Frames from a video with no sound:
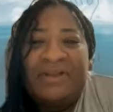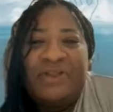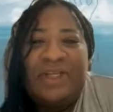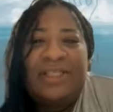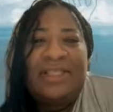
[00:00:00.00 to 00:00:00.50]

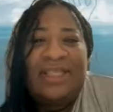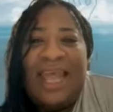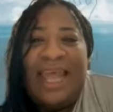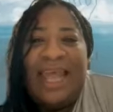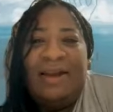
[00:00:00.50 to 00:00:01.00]
Just
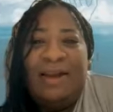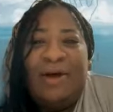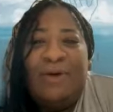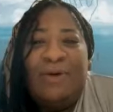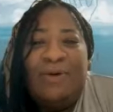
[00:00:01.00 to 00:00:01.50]
that
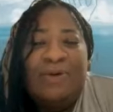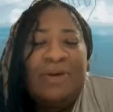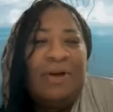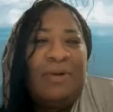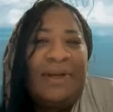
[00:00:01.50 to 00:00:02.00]
alone.
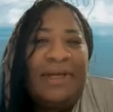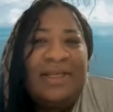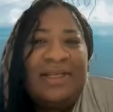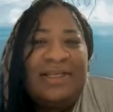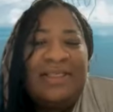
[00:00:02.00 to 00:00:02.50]
Oh my
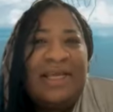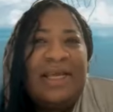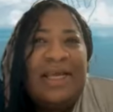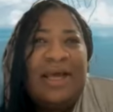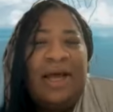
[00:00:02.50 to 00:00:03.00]
goodness.
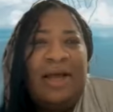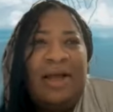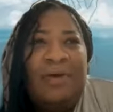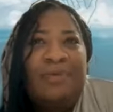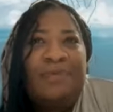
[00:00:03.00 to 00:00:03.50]

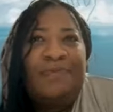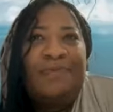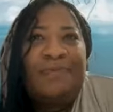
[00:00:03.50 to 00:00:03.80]
Um,